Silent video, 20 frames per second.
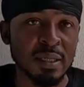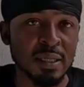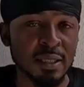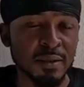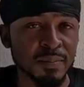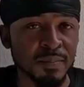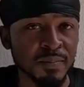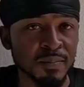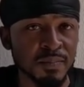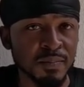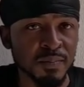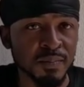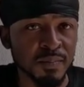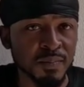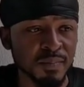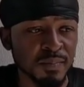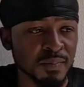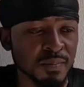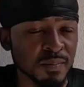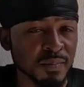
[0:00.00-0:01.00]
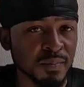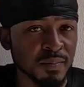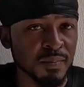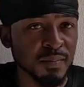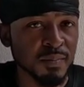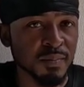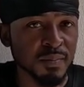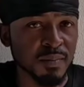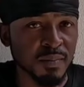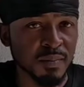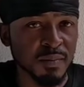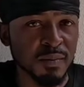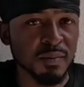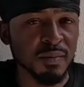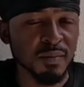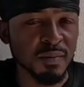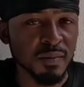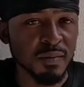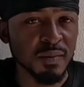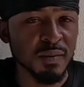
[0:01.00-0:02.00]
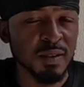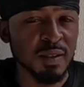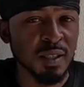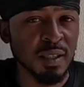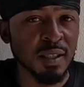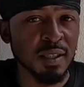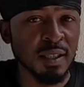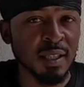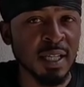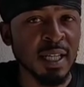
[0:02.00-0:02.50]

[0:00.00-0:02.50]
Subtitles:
Africans always fight to maybe